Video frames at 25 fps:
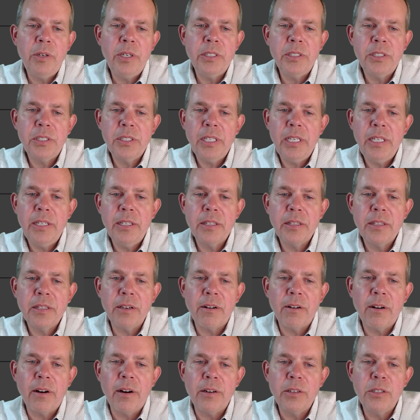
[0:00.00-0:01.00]
can see that
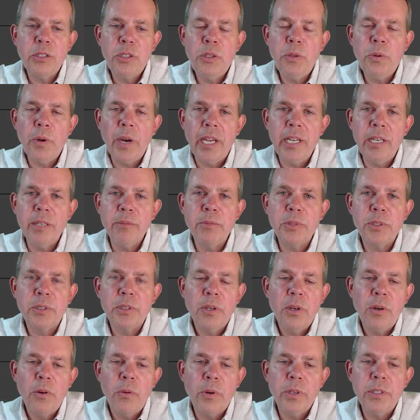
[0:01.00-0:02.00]
there are two items.
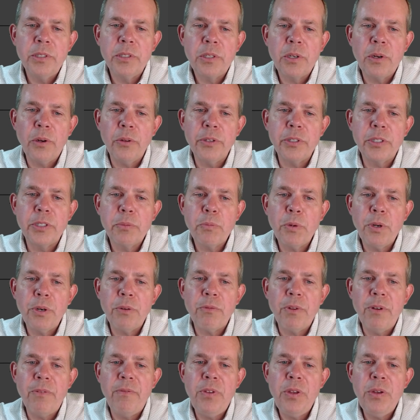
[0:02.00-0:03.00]
One's called a sprint
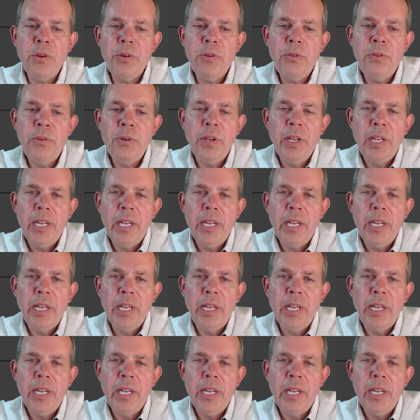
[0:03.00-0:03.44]
review